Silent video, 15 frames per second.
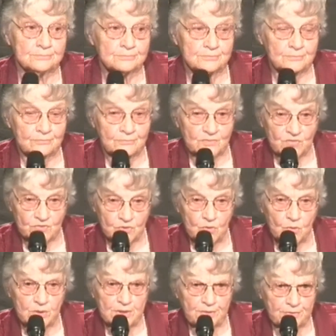So he
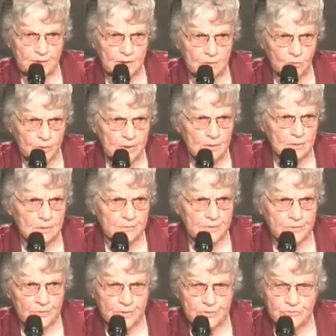thought, well, there are
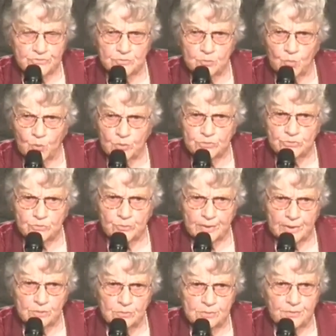some boards around
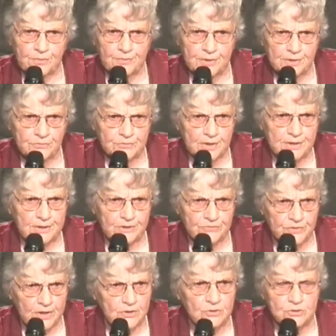and things. I guess I
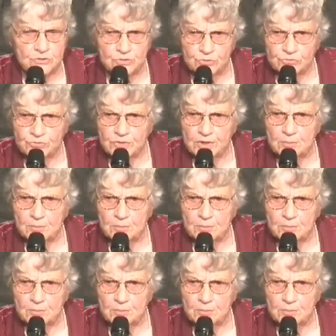could use them.